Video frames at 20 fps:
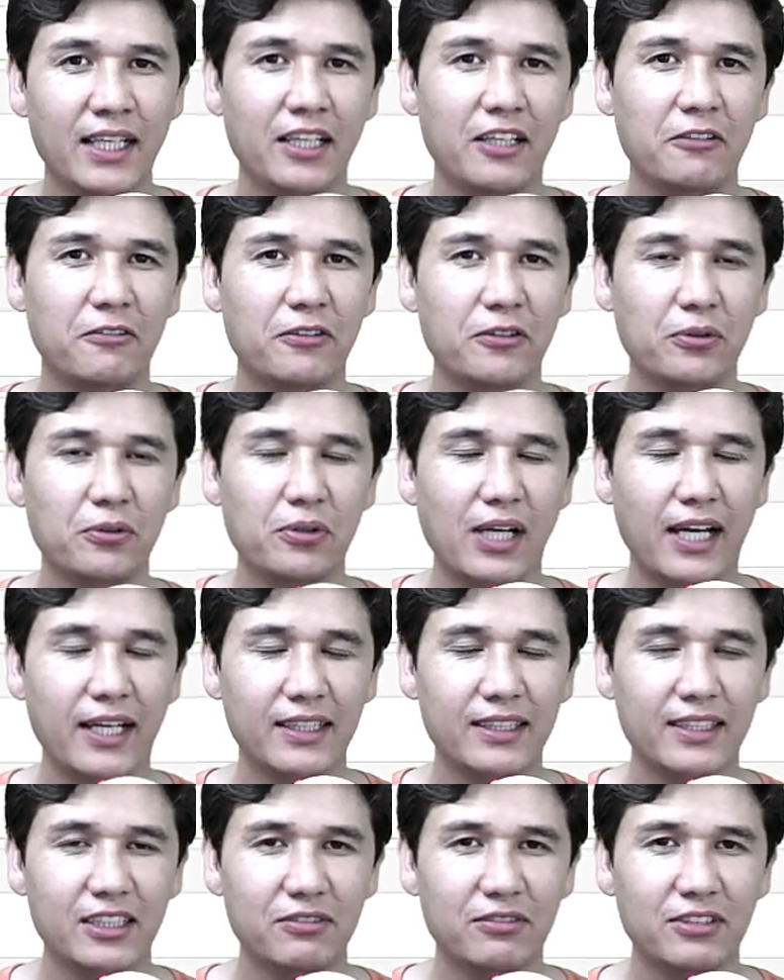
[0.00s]
If you
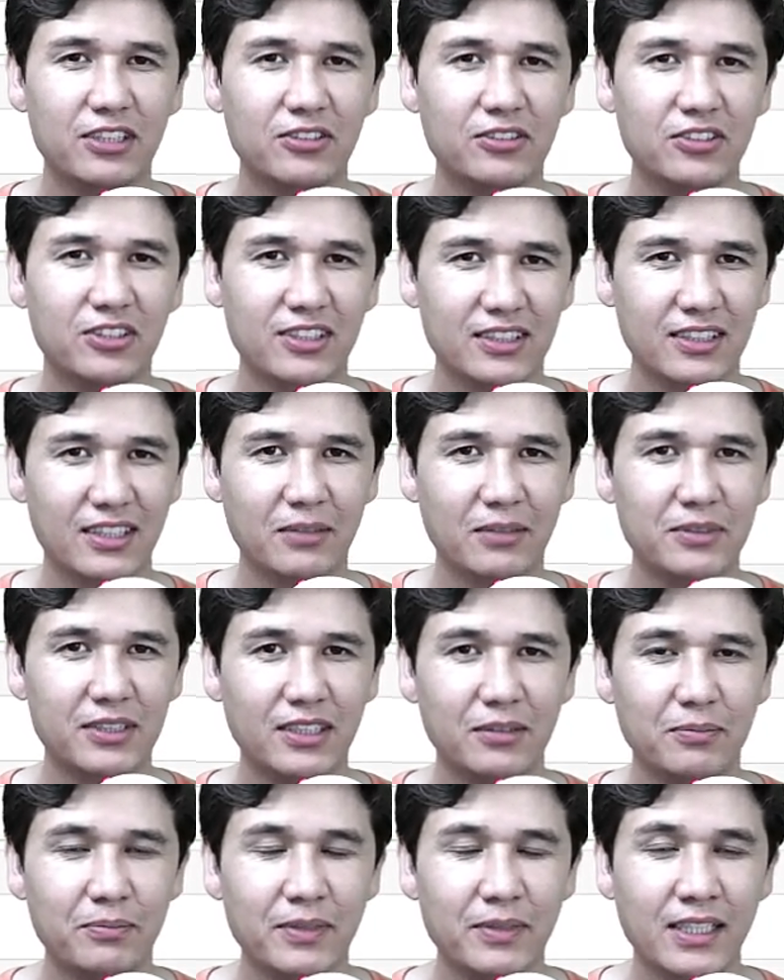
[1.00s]
like that video, just thumbs
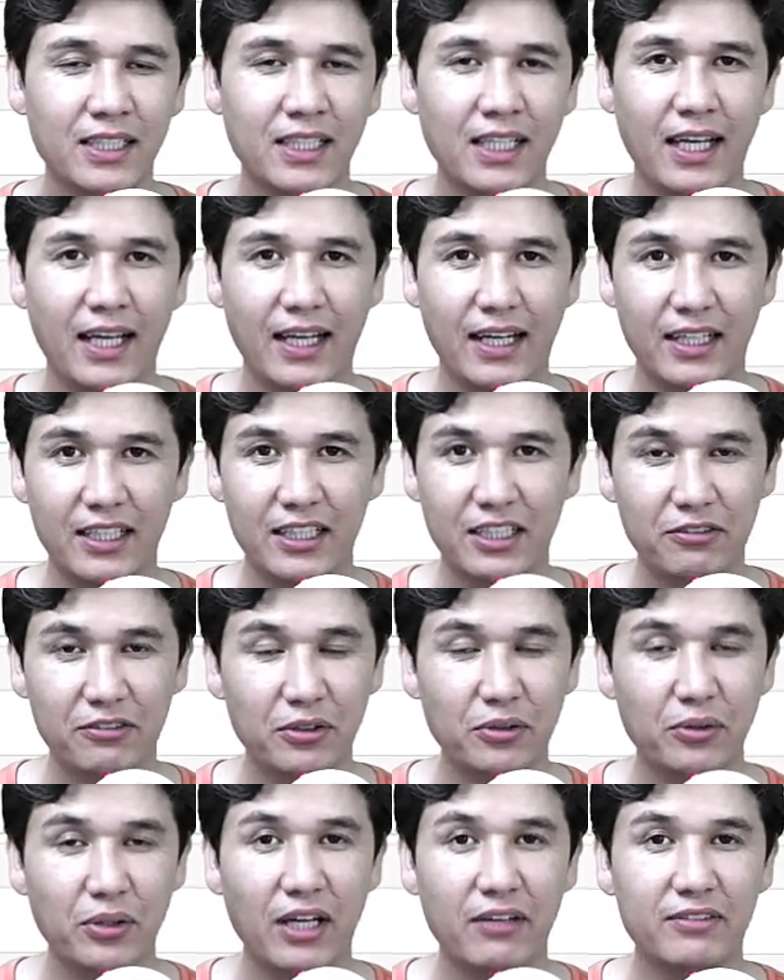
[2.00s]
up, and if
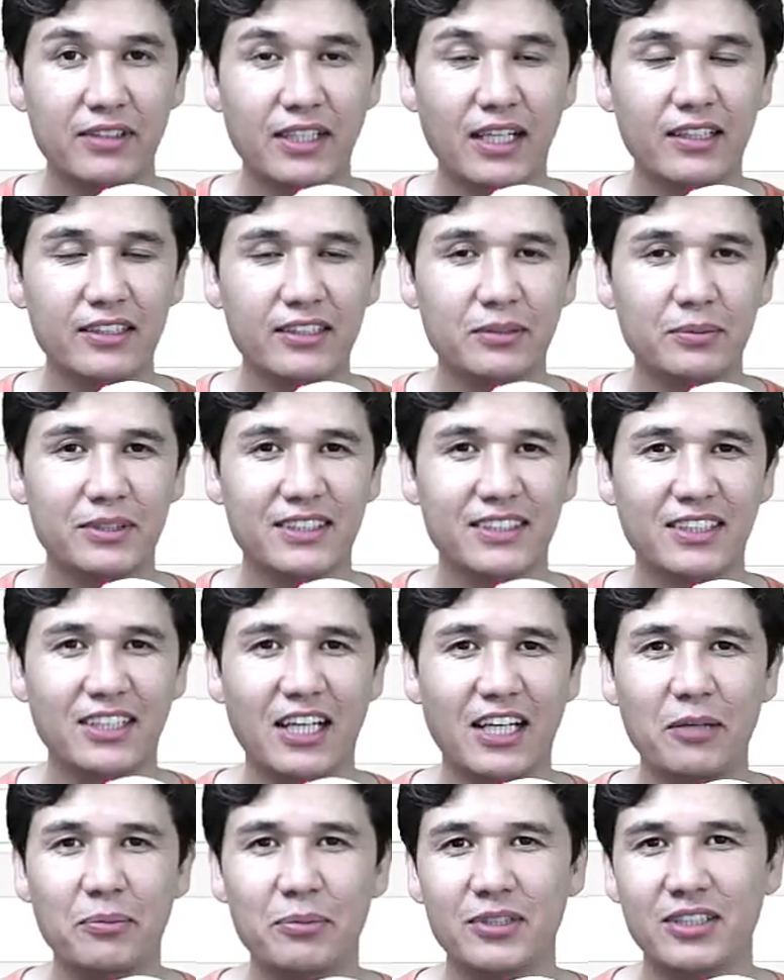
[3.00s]
you have not
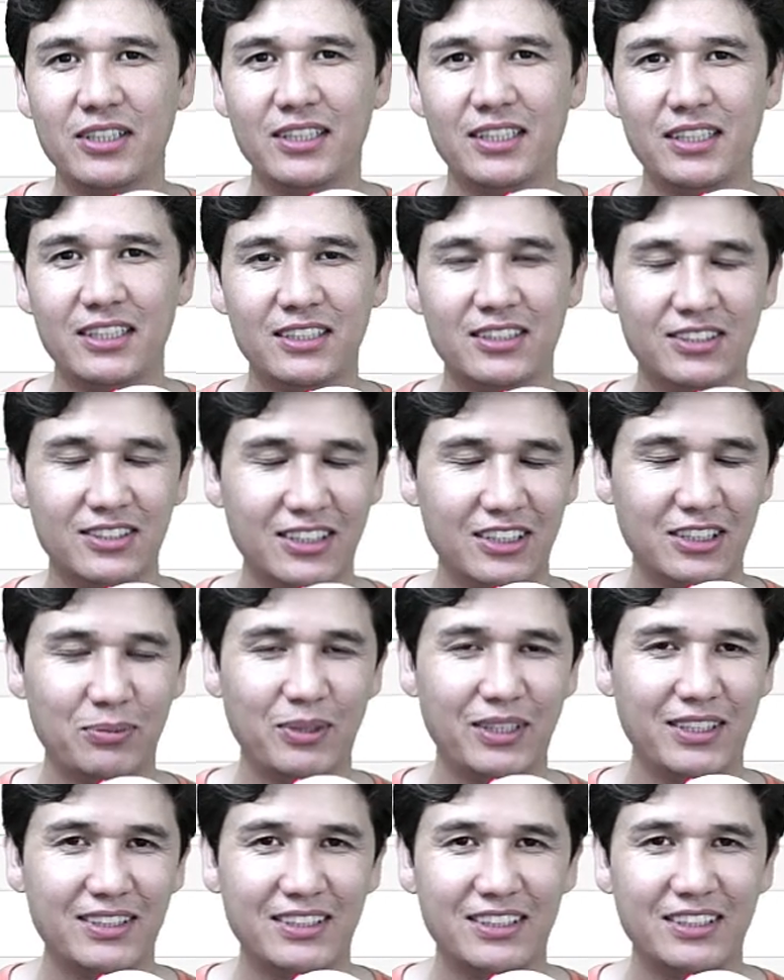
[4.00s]
subscribed yet, just
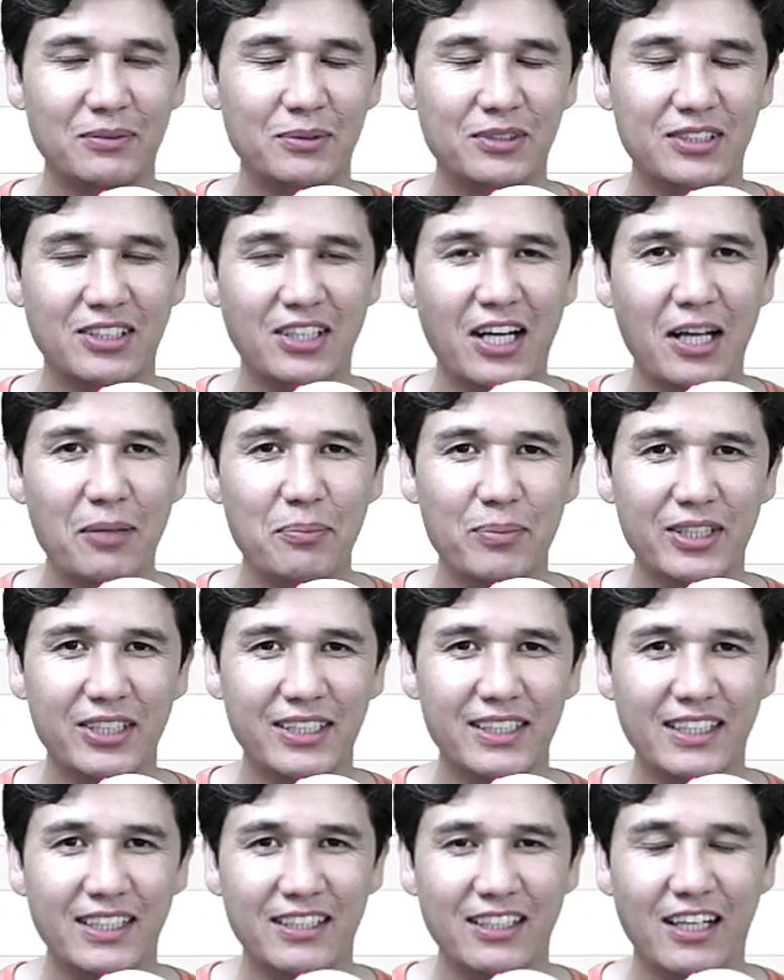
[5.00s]
press the subscribe
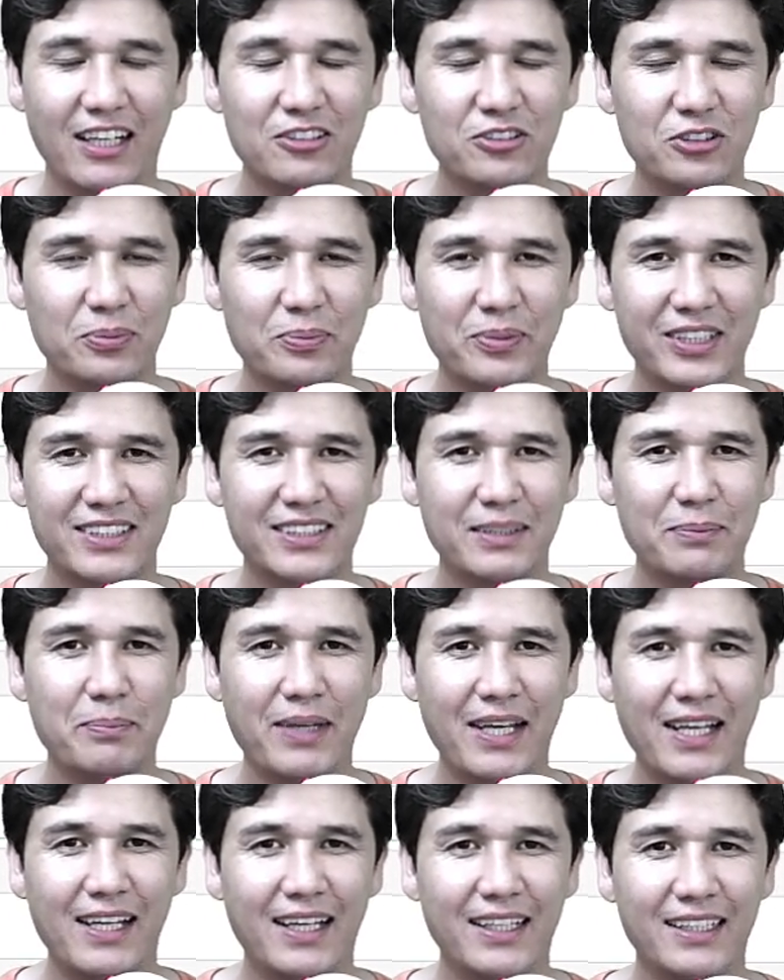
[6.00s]
button and also press the
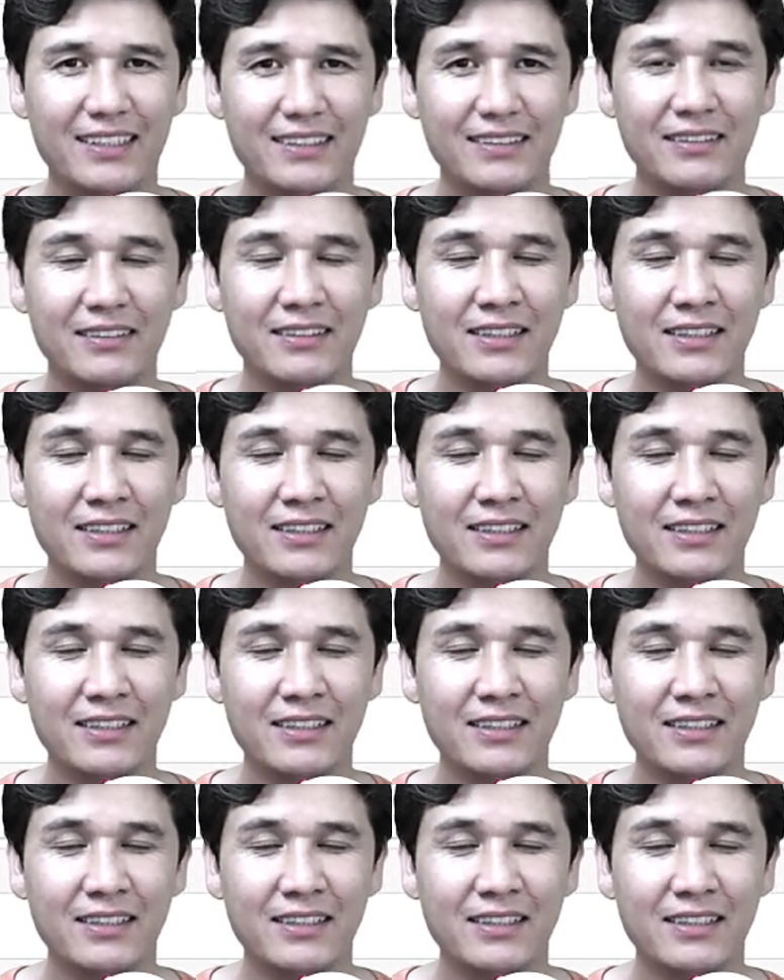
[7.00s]
bell icon